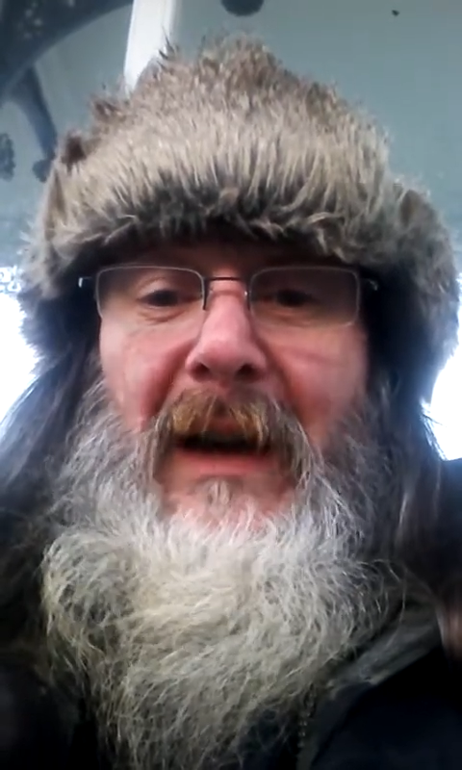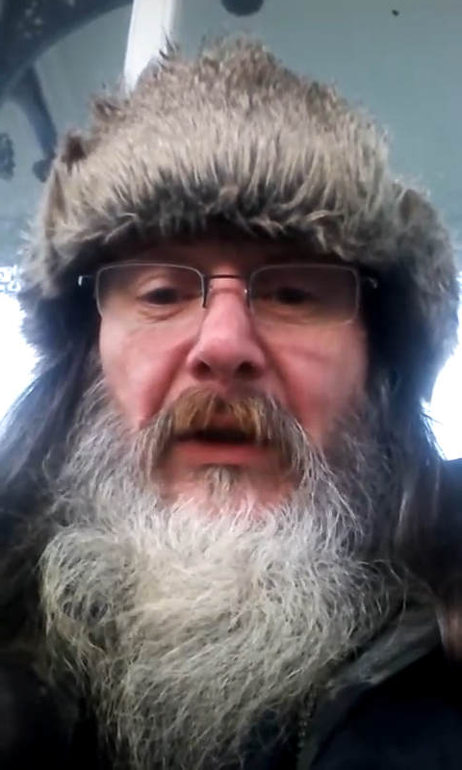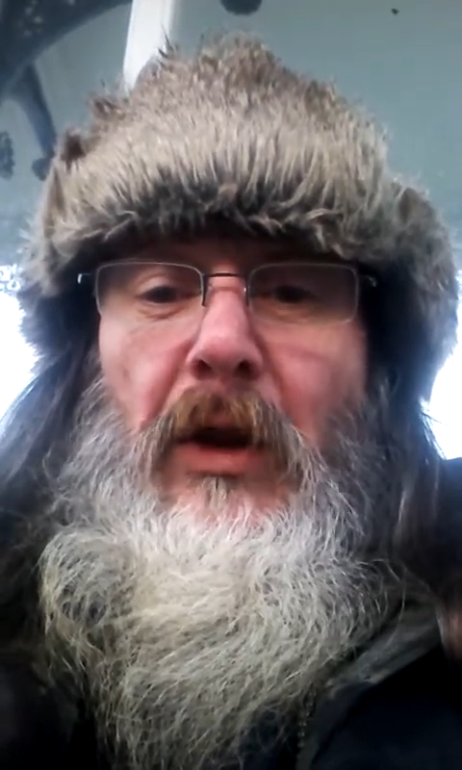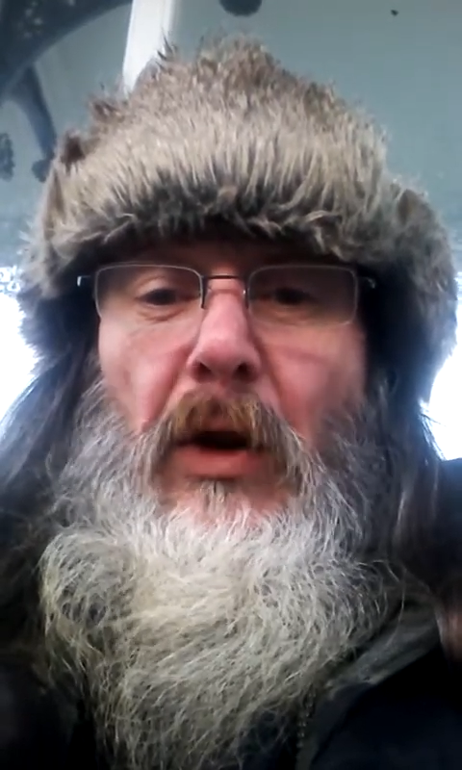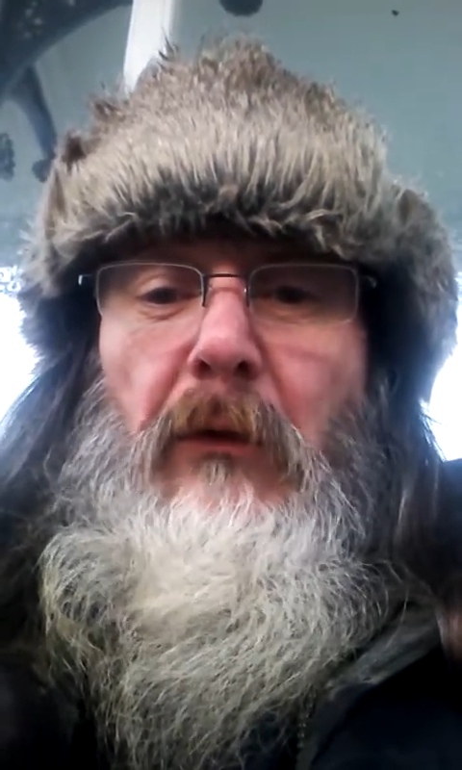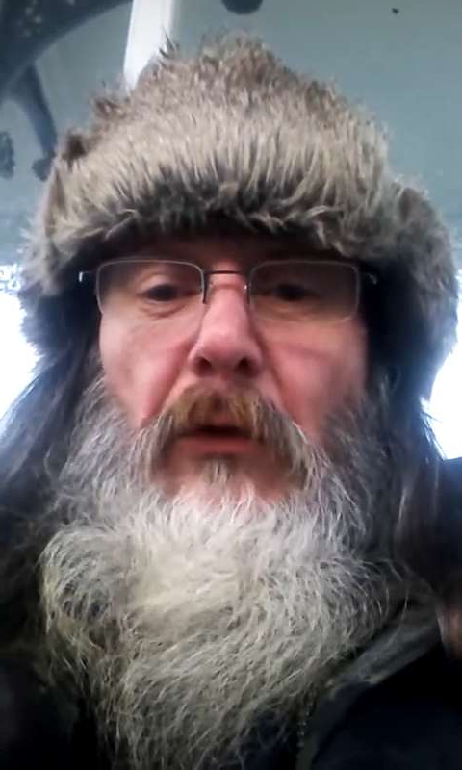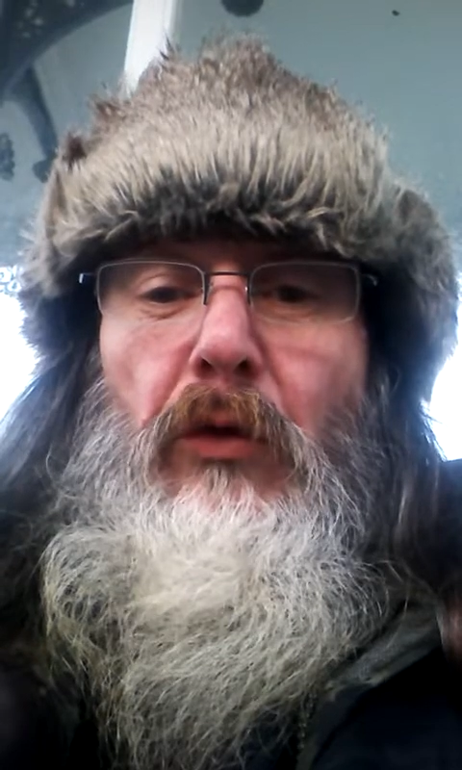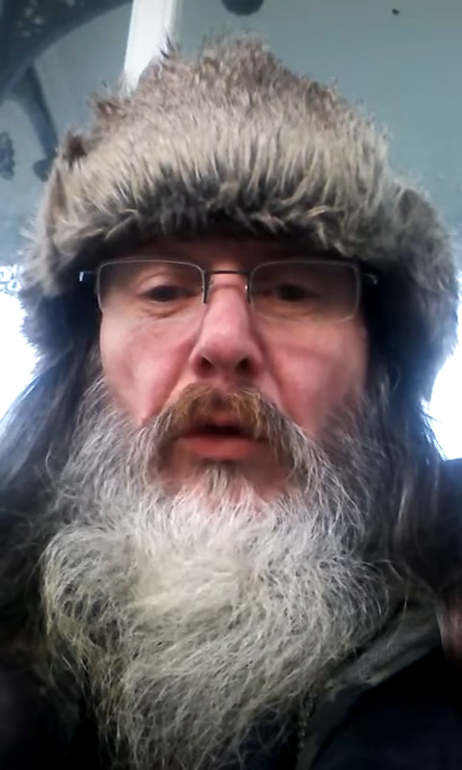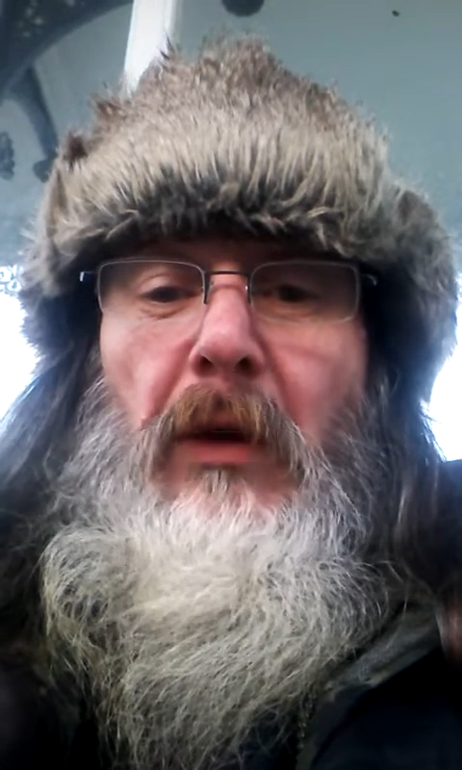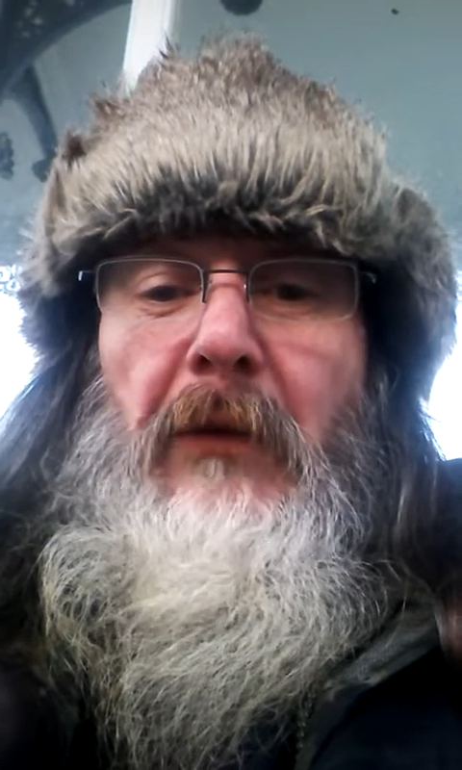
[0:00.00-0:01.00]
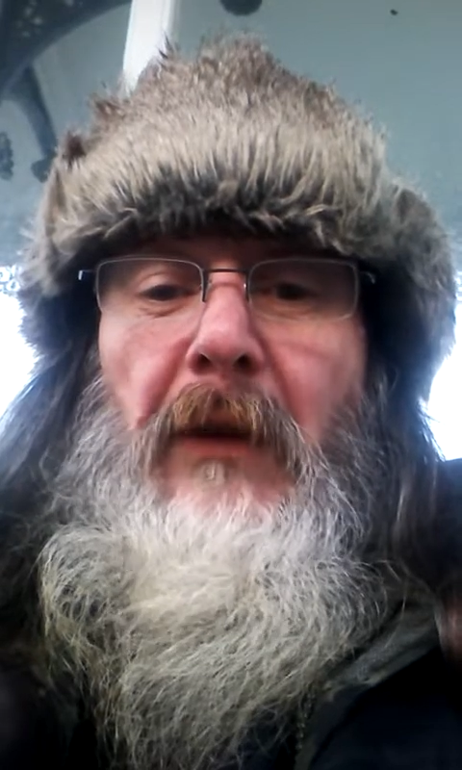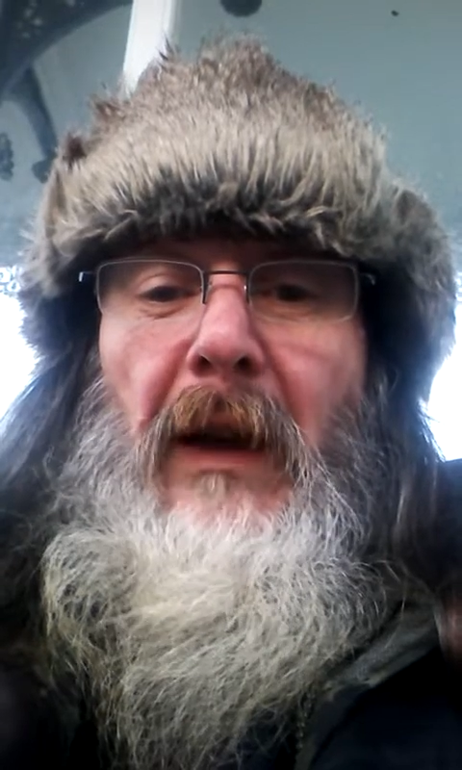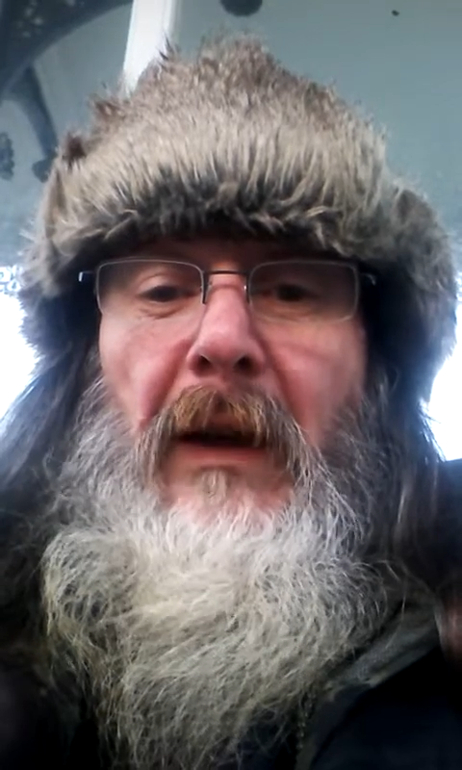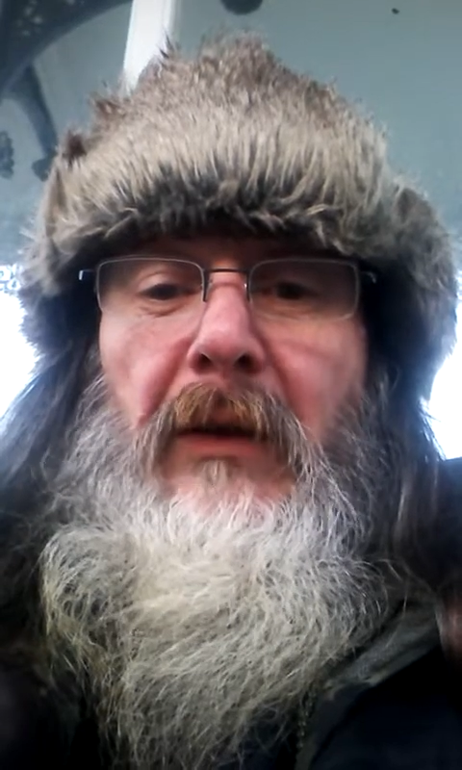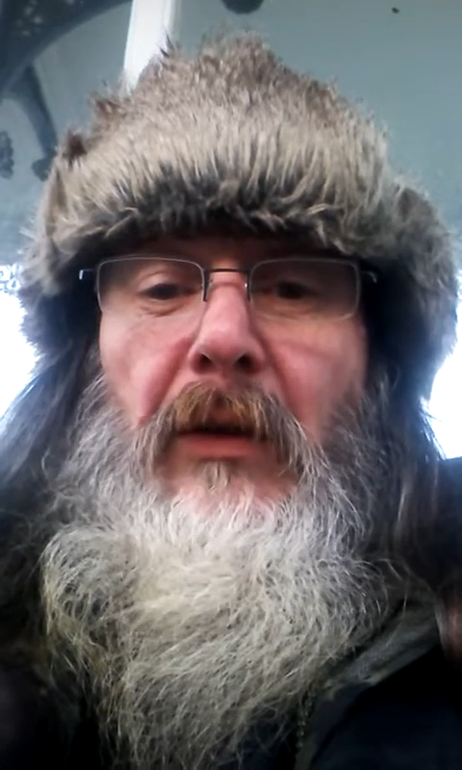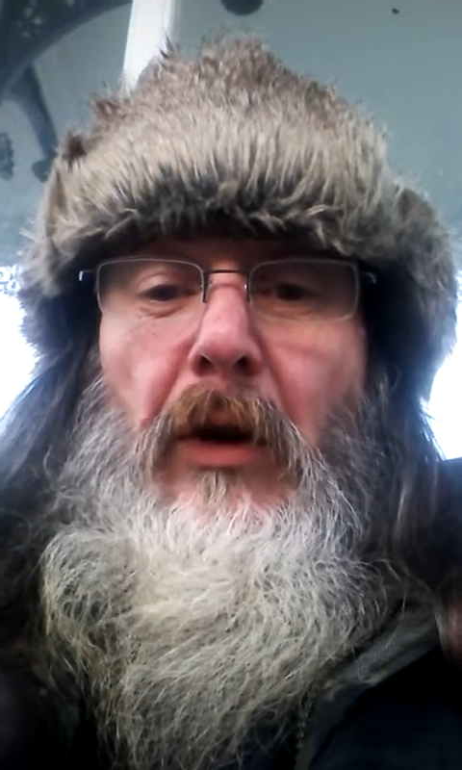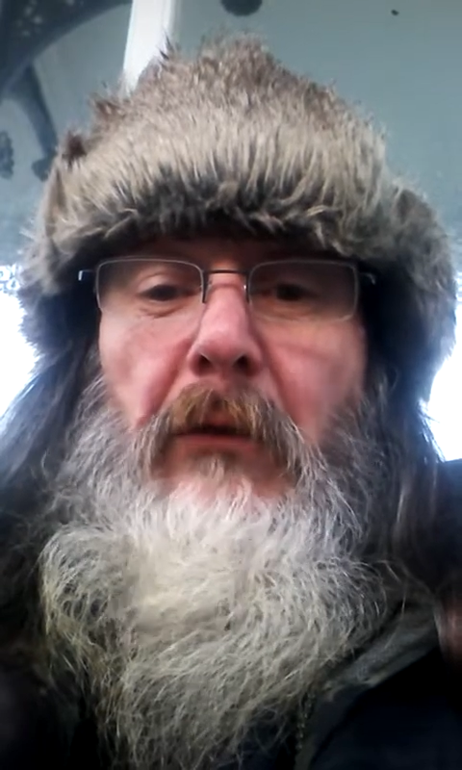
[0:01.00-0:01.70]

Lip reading: and the overall effect